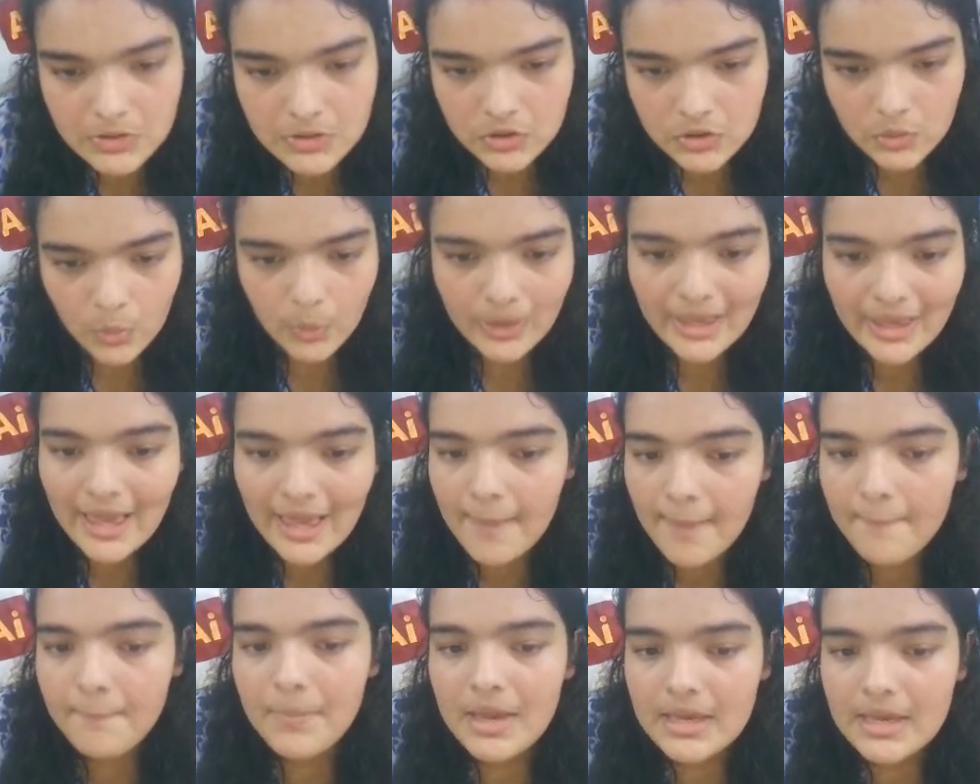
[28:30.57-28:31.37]
So
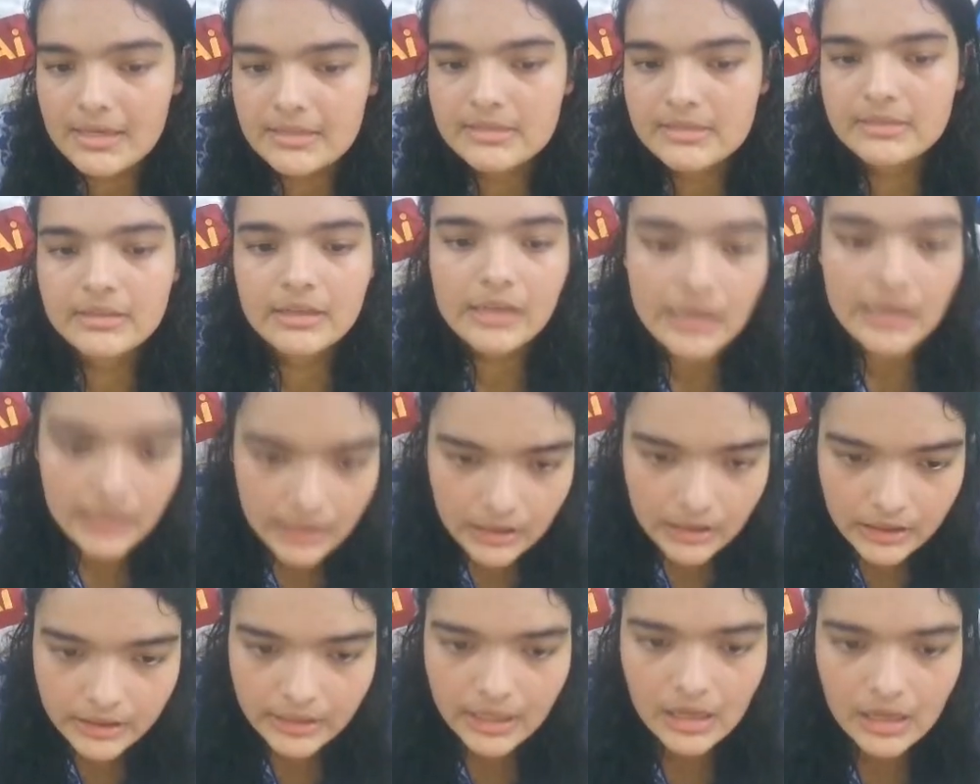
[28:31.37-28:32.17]
game-based
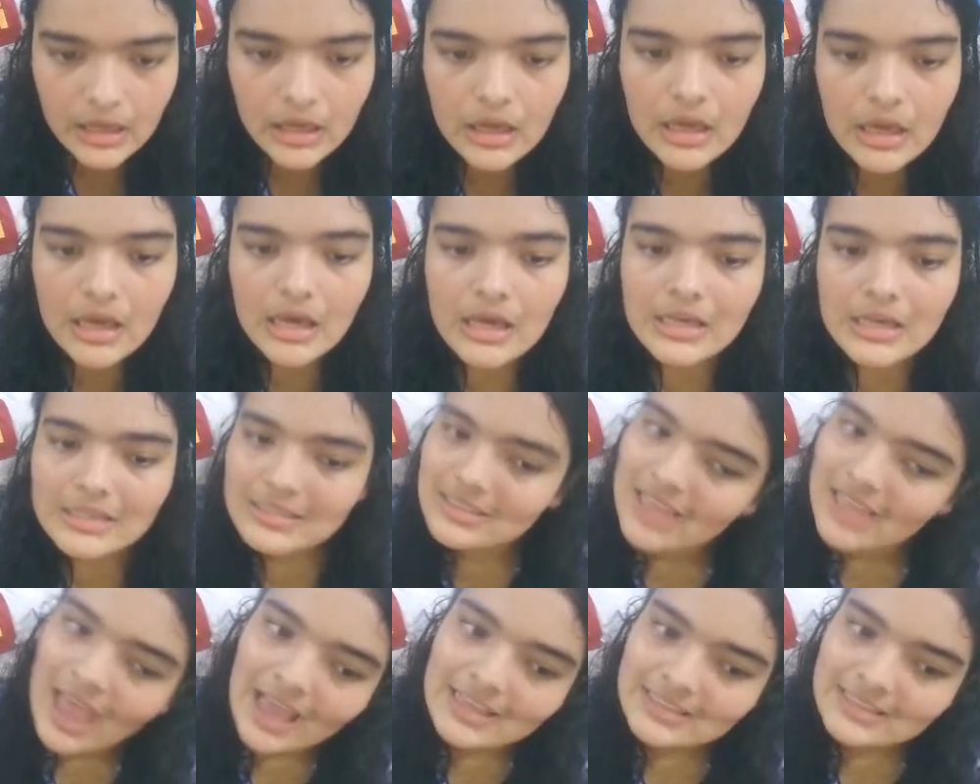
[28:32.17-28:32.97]
e-learning
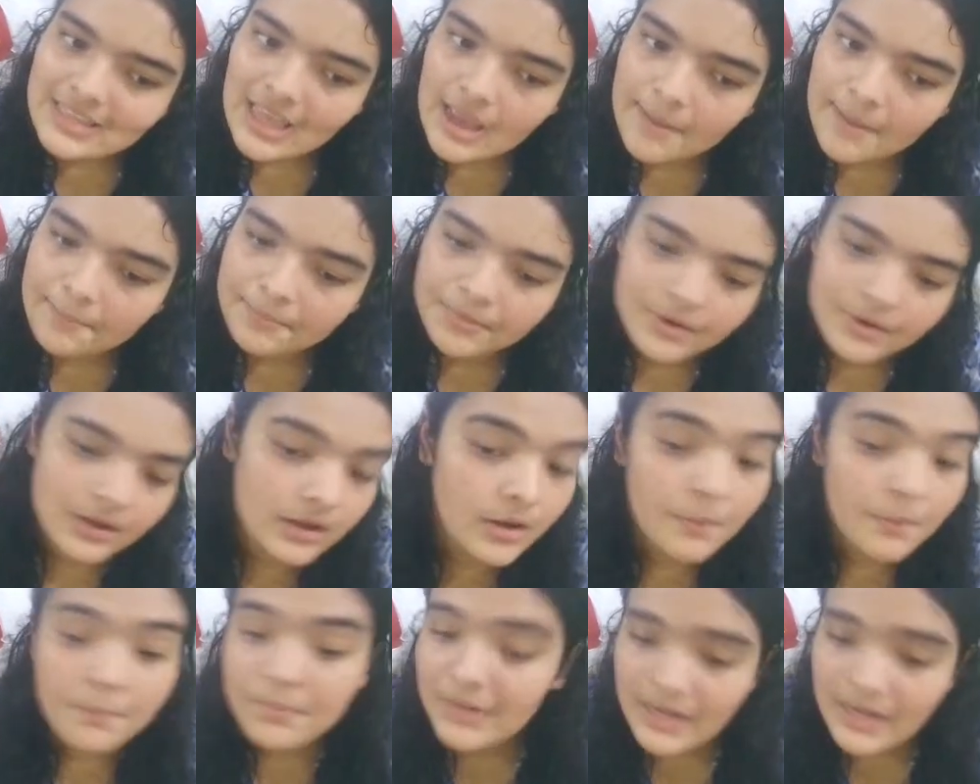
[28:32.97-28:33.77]
SaaS app,
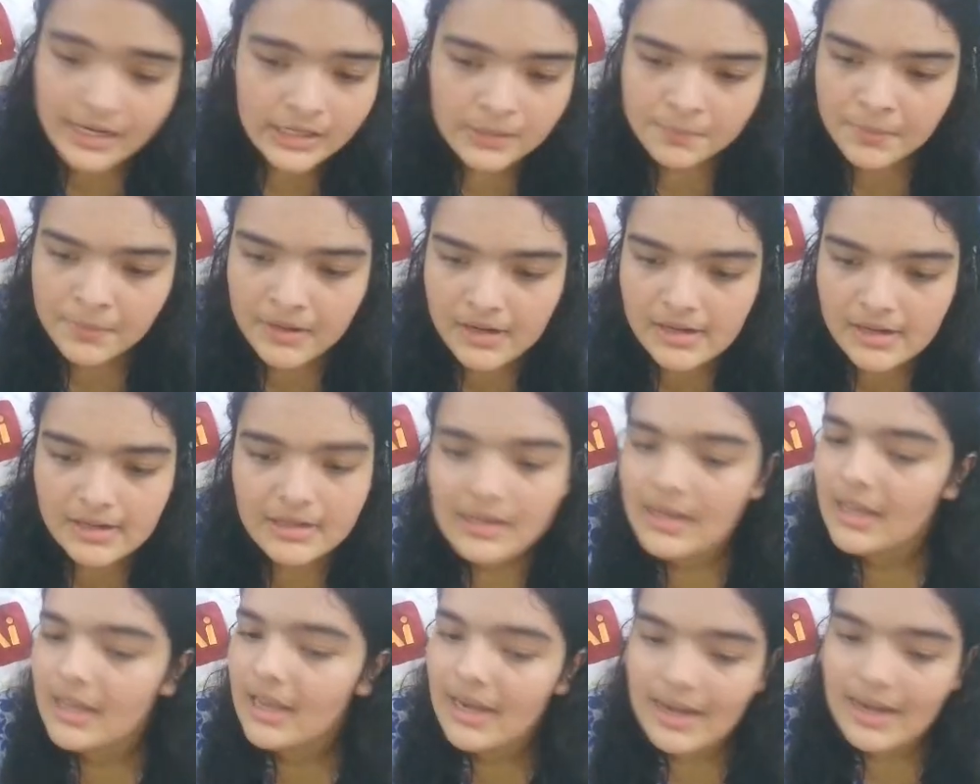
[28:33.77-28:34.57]
complete build,
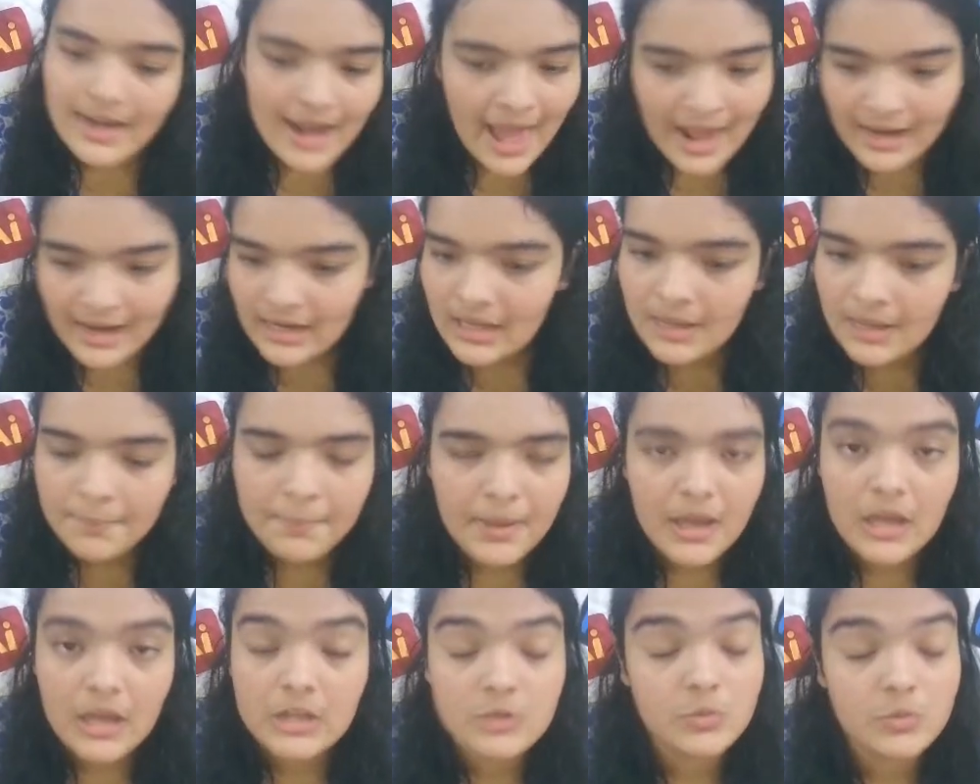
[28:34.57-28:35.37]
landing
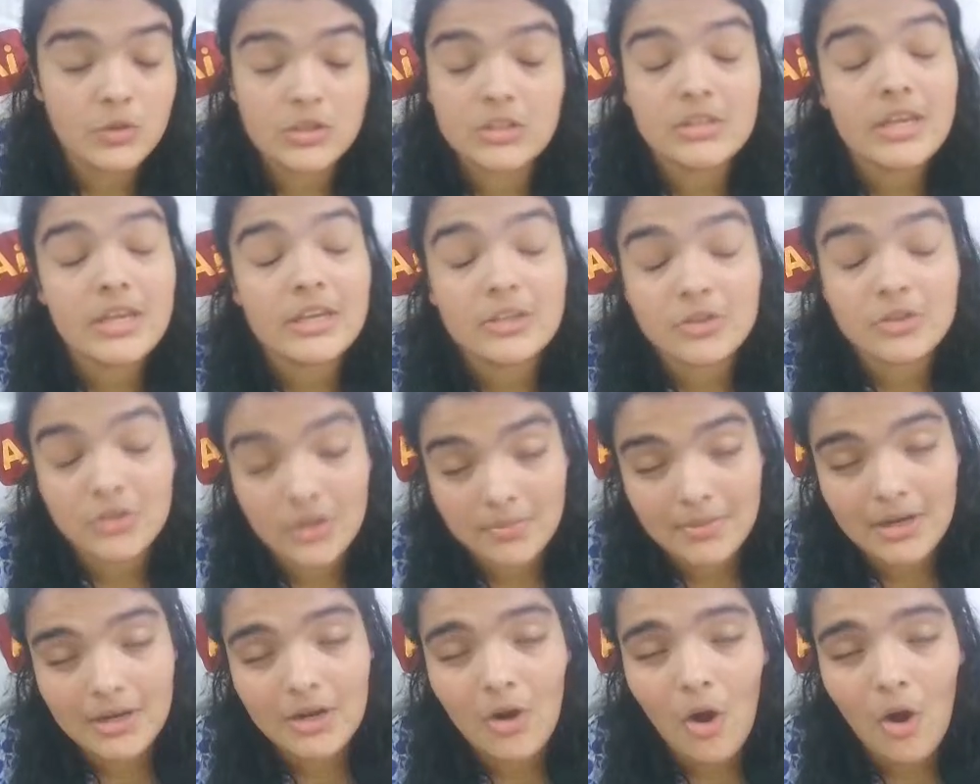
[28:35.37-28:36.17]
page, which is
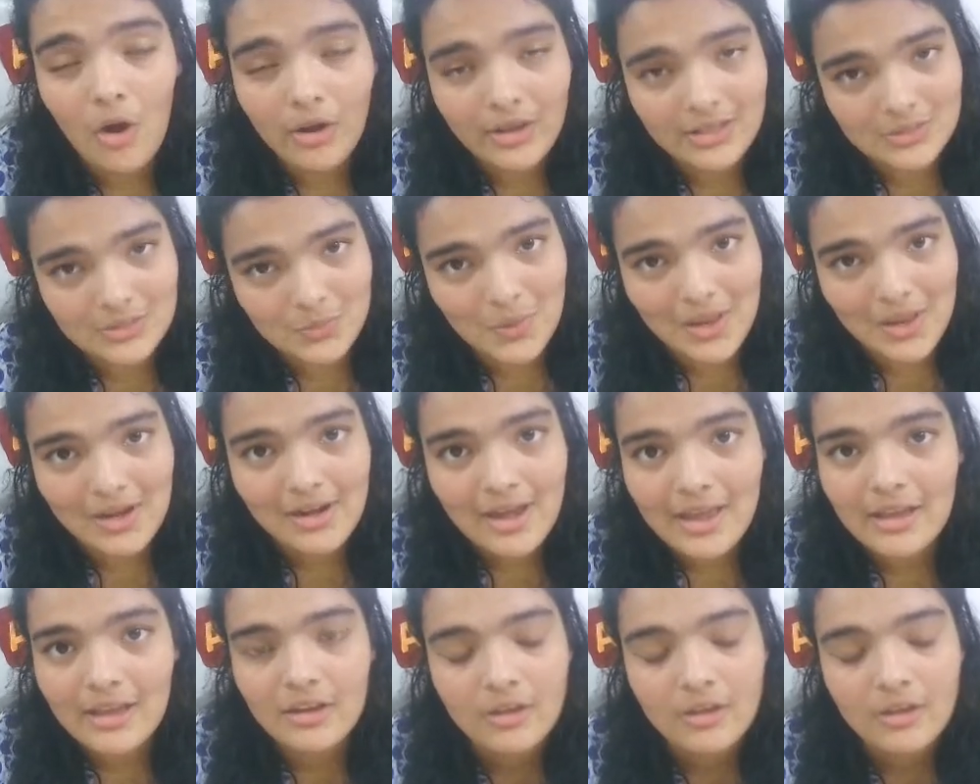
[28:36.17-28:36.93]
extremely long as well, like